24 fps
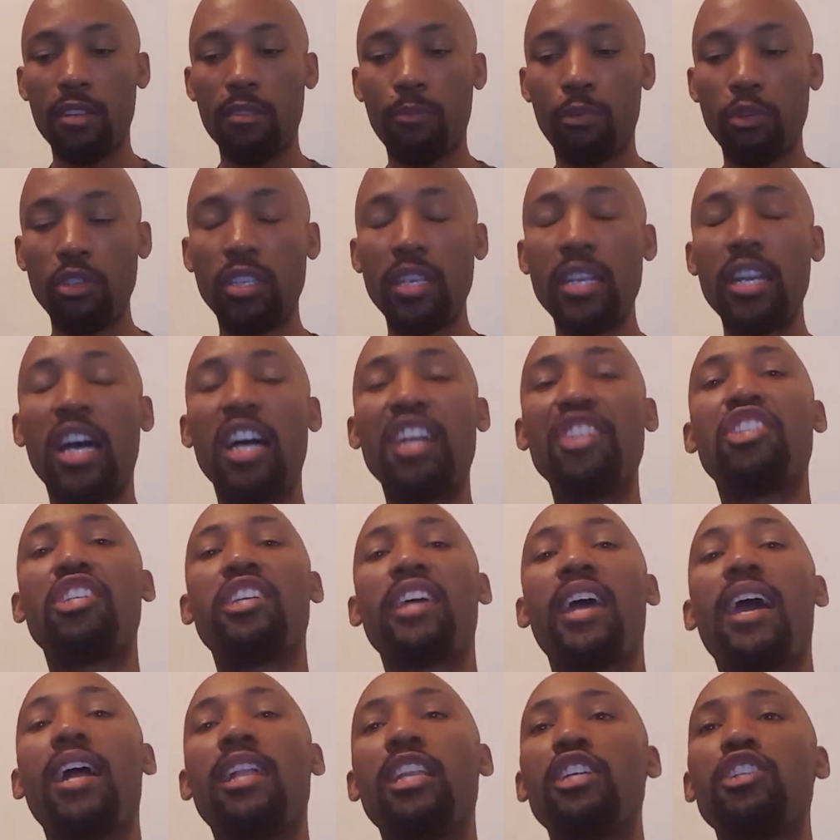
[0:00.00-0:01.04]
presented a
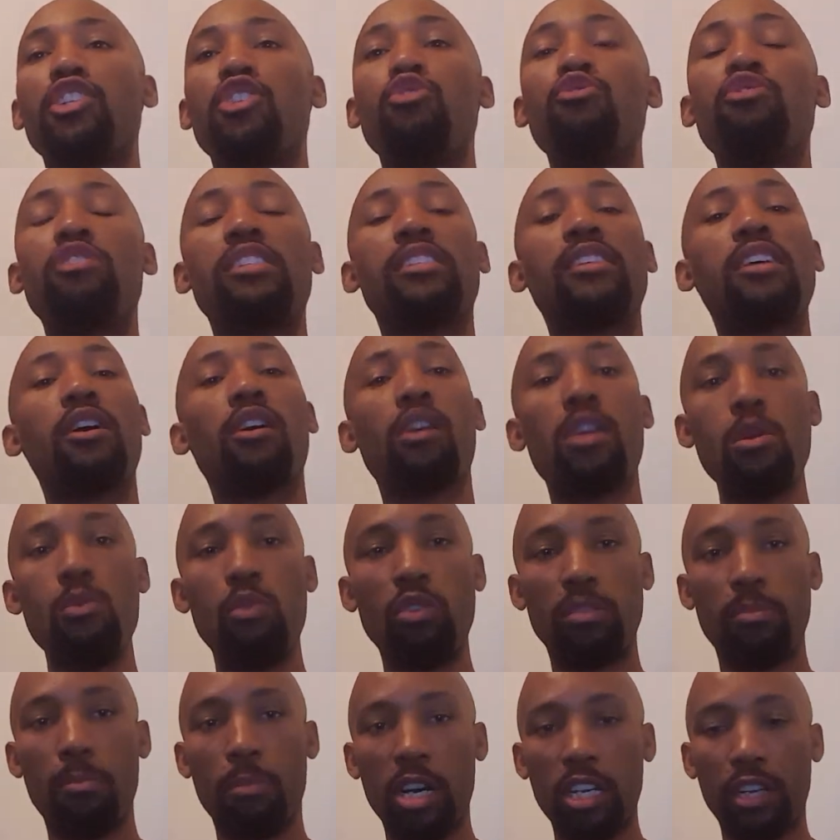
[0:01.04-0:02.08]
challenge. You could tell he
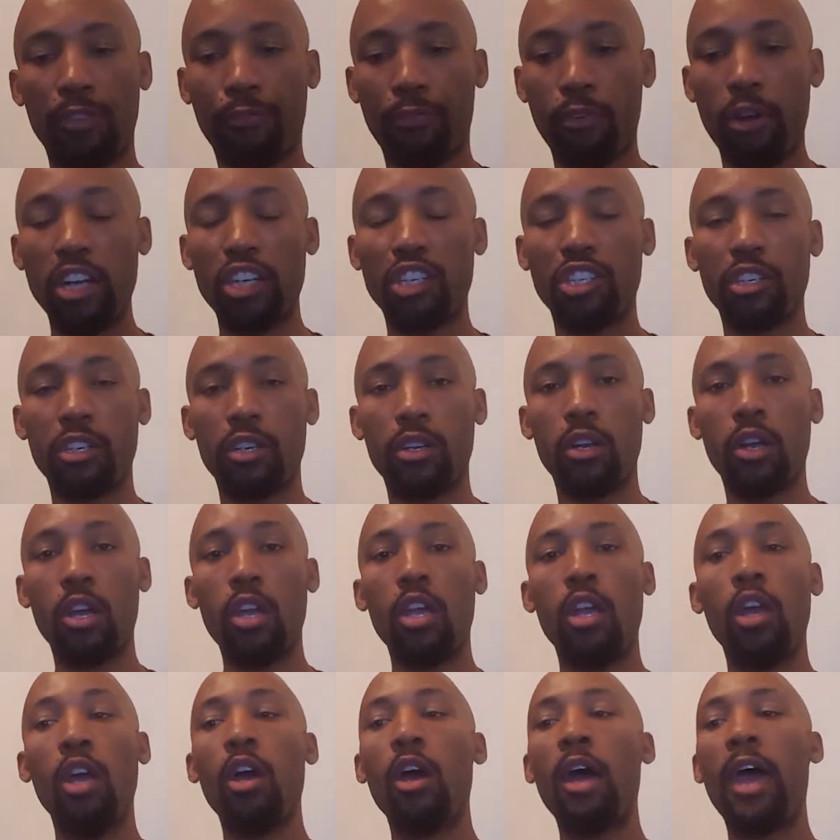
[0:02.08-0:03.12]
was much fresher,
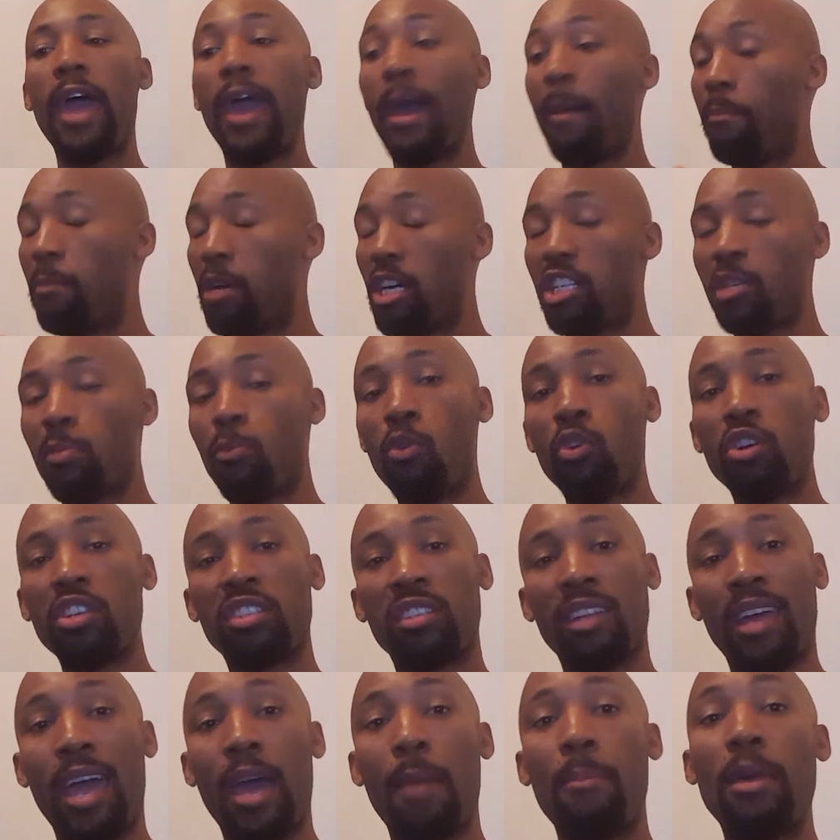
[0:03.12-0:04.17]
had much more
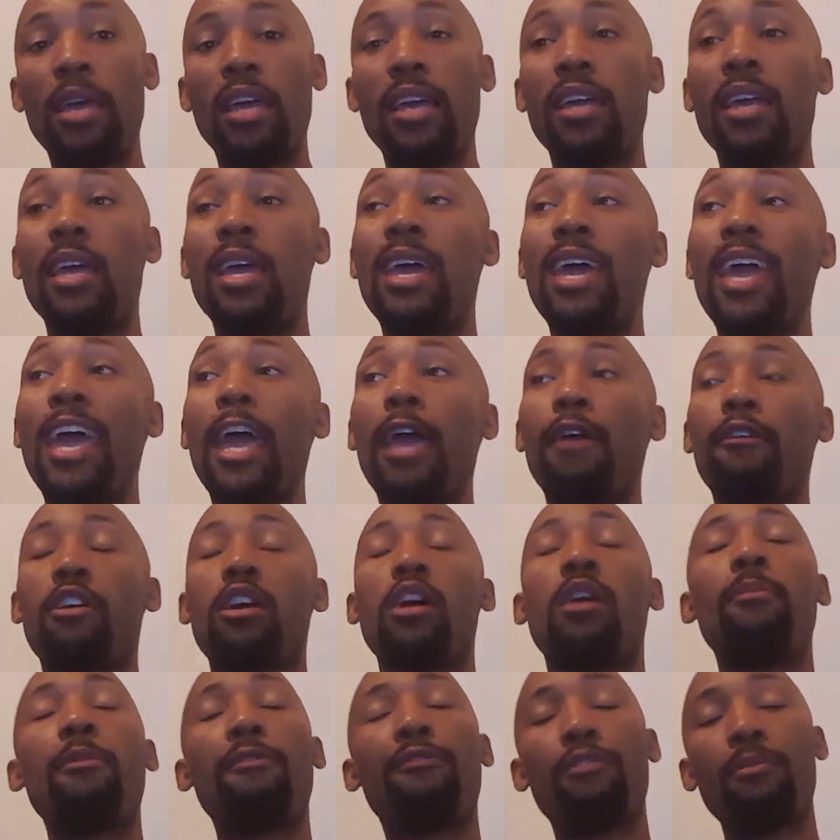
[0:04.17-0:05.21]
snap, and
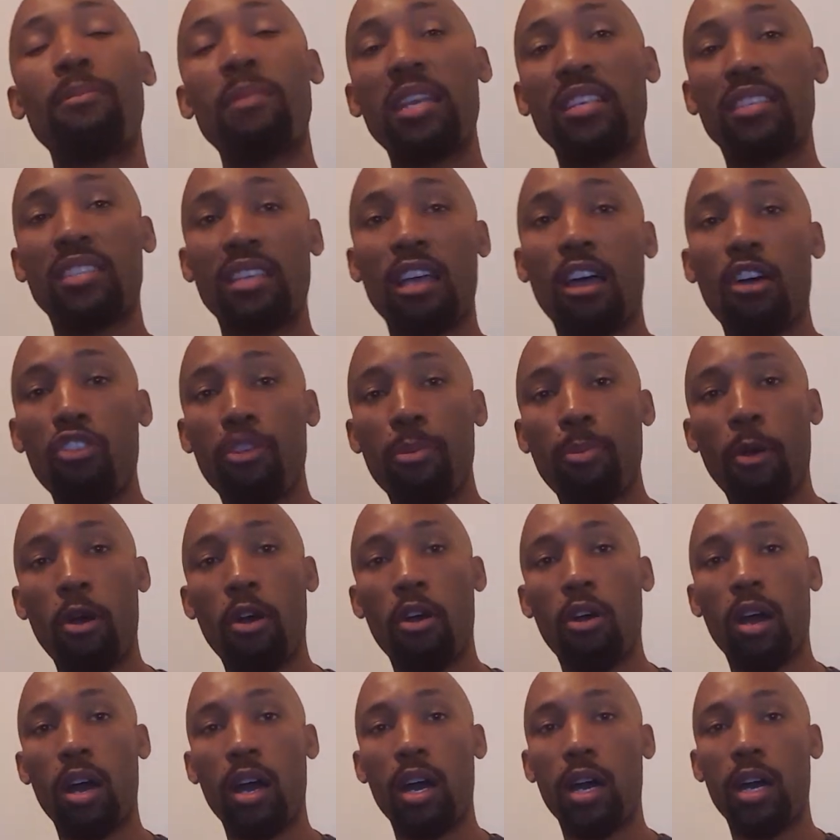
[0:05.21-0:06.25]
coming from that
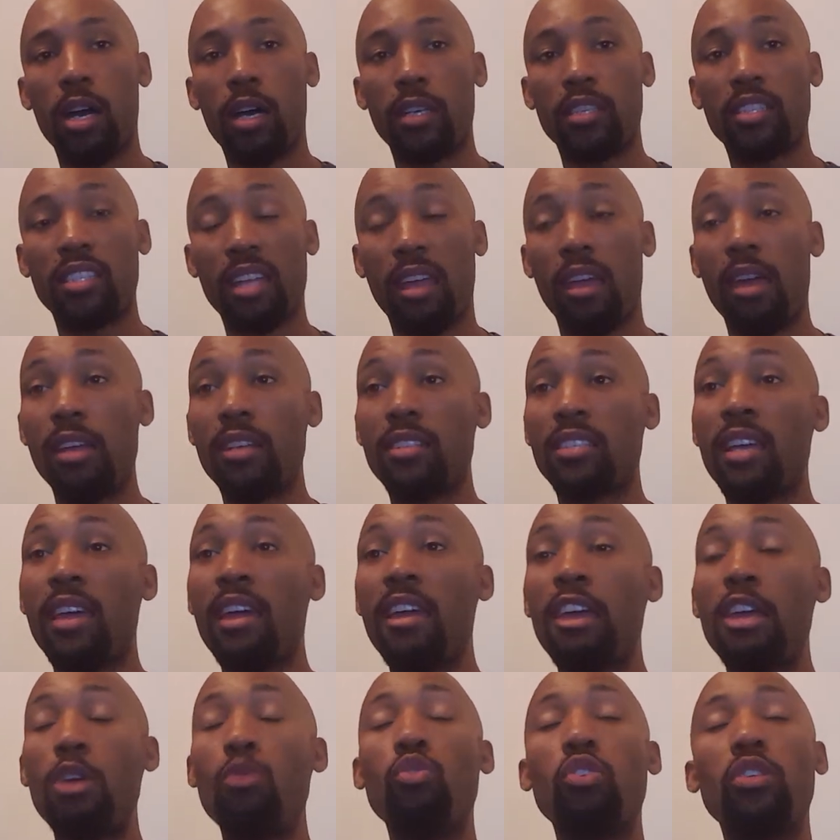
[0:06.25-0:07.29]
southpaw stance,
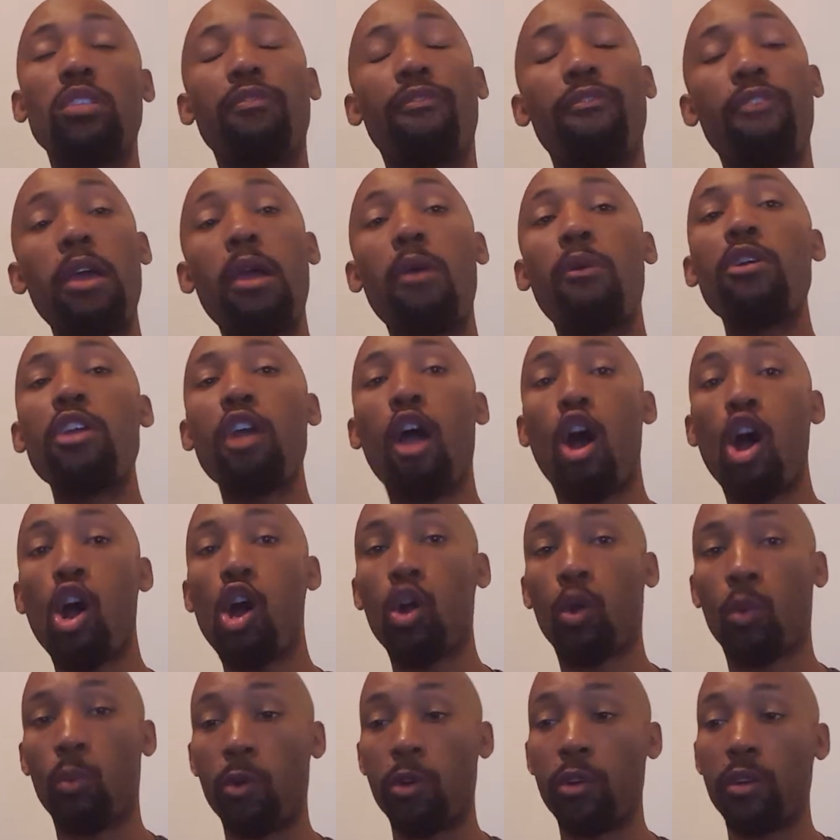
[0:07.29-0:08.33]
he was very
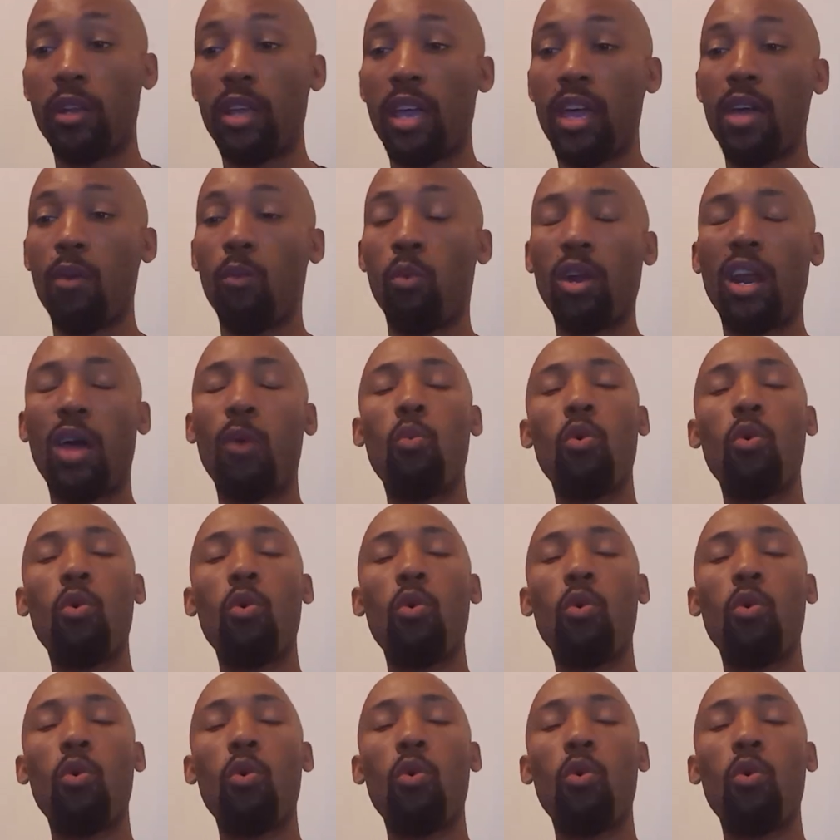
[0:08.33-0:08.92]
awkward. And what I